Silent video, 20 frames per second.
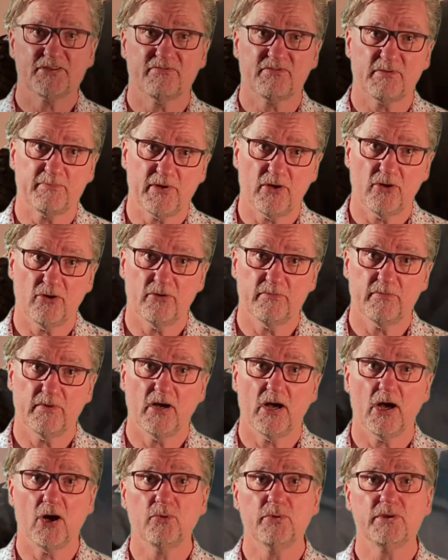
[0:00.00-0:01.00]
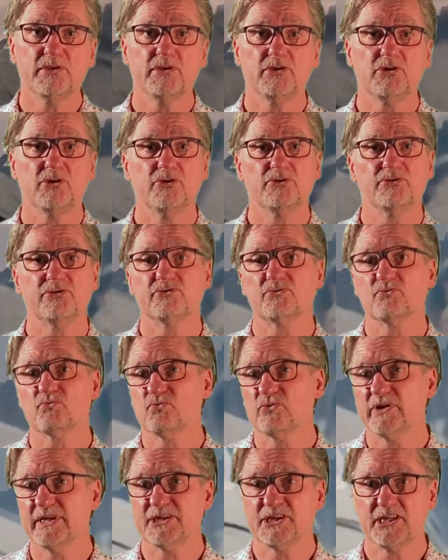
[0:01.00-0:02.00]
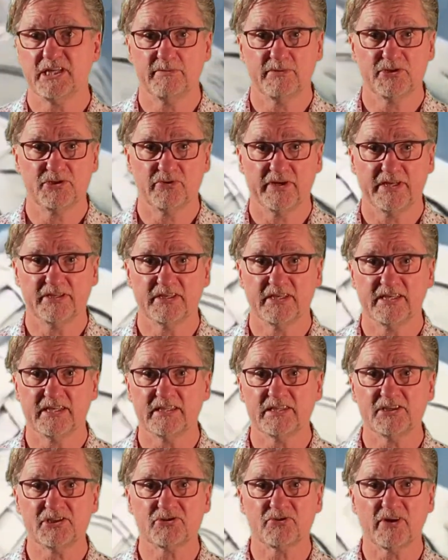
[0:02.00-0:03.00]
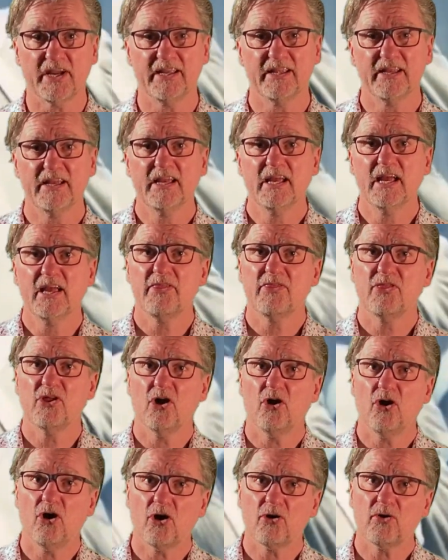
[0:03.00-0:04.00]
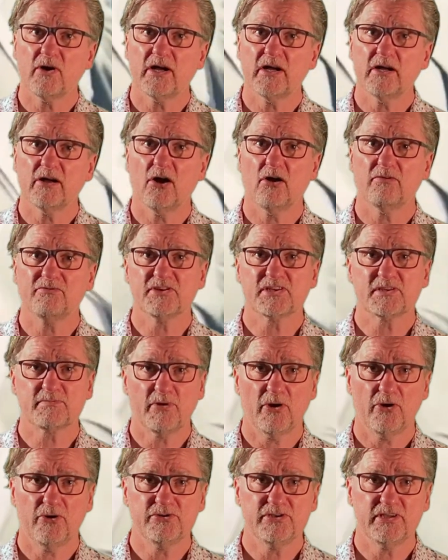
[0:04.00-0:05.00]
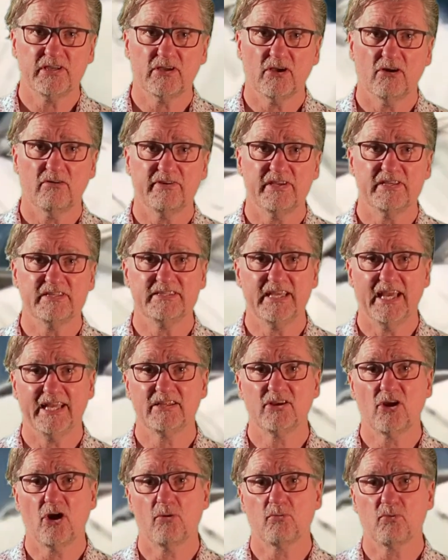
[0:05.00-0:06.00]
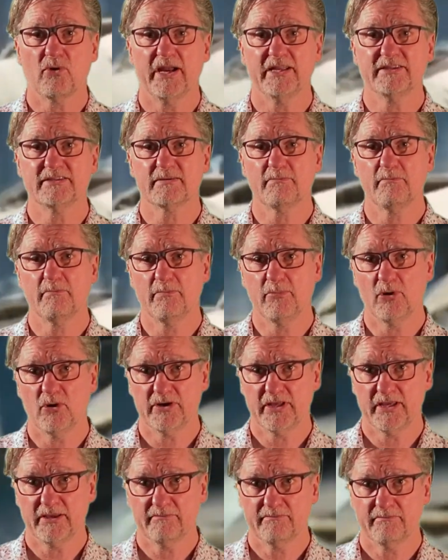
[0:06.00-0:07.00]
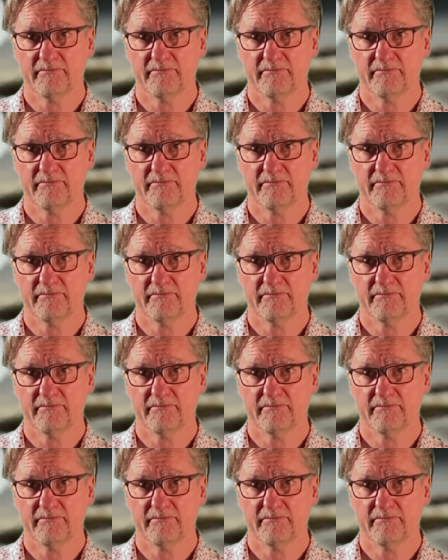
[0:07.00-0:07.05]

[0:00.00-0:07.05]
of the poem, Owen uses rich imagery to illustrate the horror of disposing of his dead comrade's body,